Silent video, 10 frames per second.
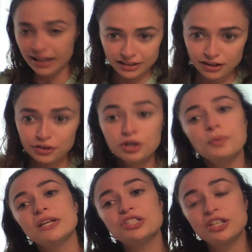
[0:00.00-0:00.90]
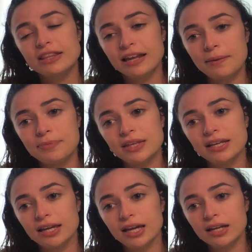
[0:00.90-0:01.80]
Another question that I'm
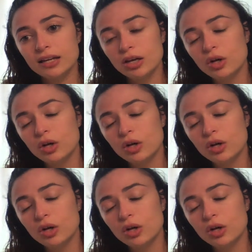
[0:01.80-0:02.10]
thinking,